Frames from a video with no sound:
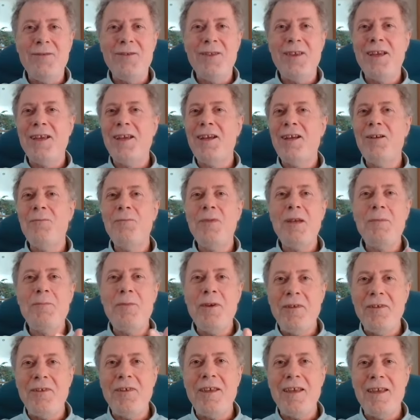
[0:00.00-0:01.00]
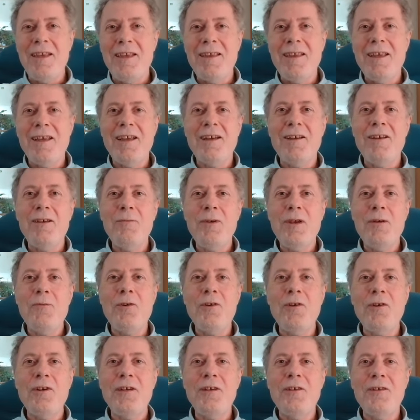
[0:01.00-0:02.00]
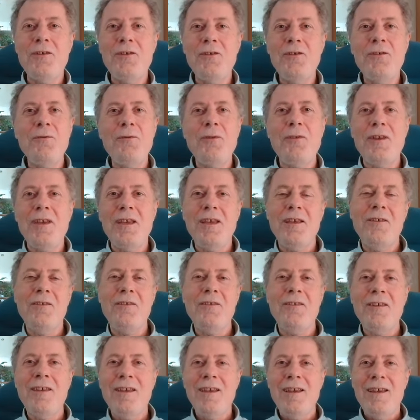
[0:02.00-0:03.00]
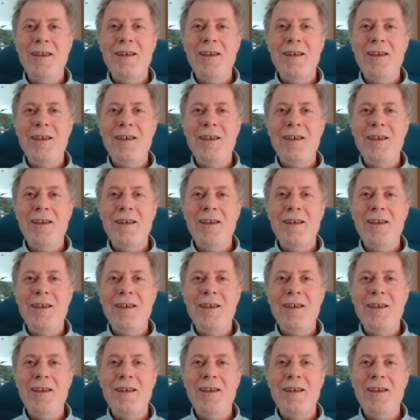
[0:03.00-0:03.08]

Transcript: They're going to be busy. They're going to be wanting to do things